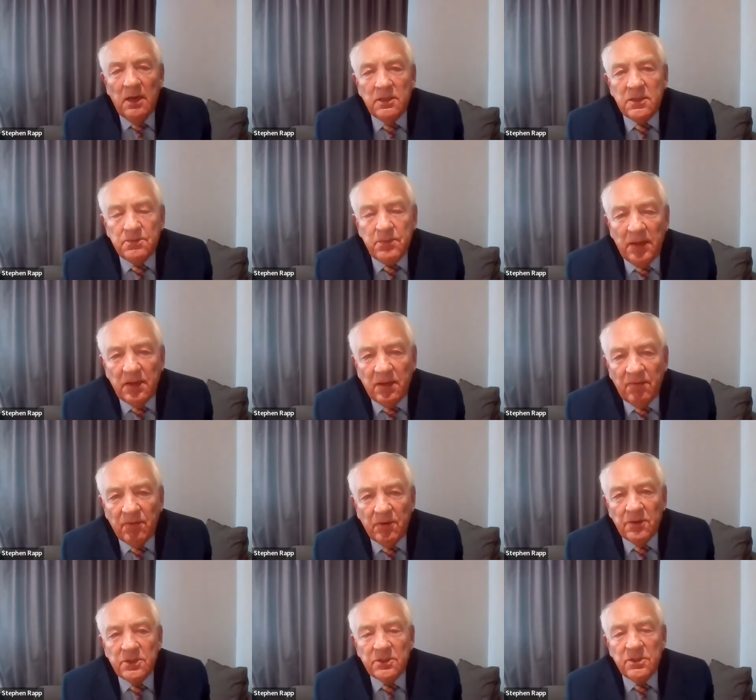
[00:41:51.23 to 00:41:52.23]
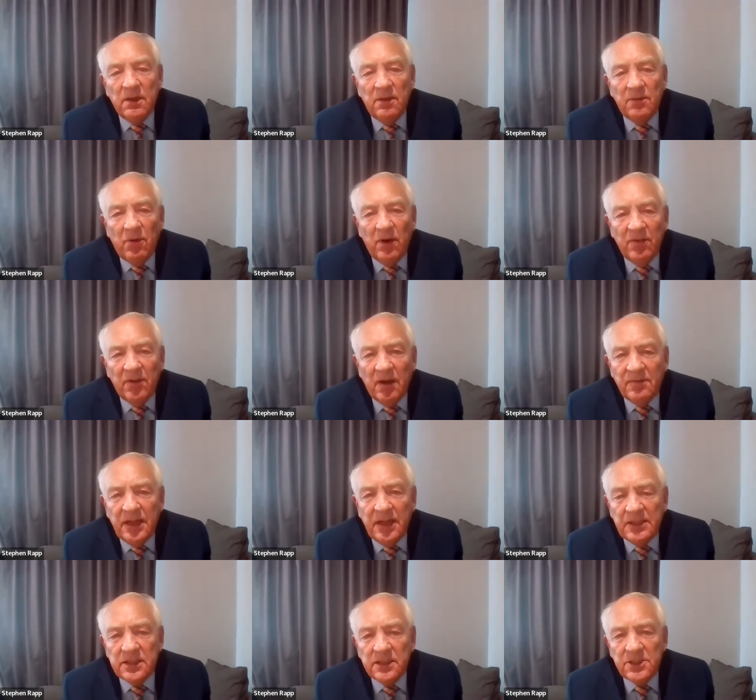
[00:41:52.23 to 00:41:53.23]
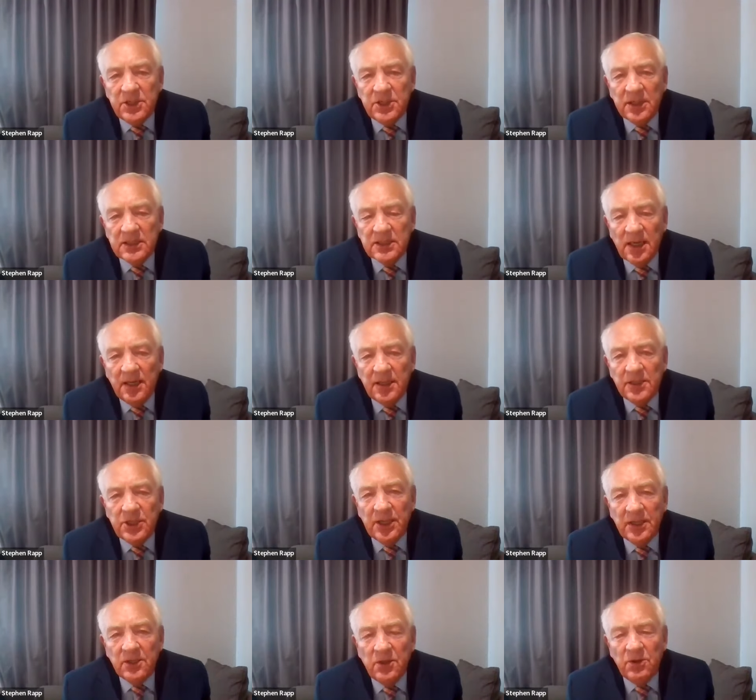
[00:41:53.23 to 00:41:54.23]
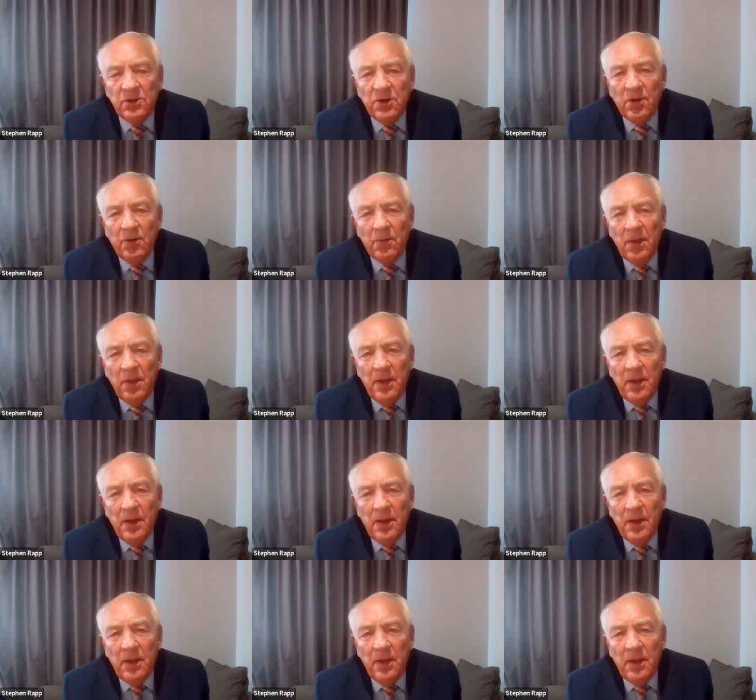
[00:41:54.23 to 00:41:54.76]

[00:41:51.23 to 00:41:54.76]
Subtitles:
spent the first 45 days of the genocide in Changugu,